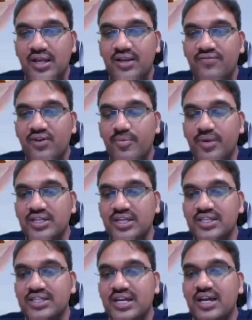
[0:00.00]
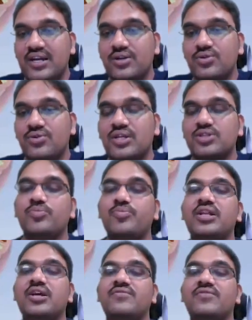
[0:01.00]
information is carried through the
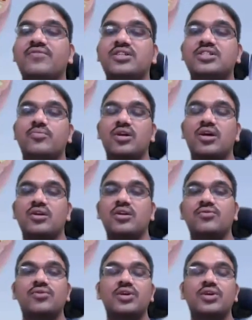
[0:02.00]
superior vestibular nerve.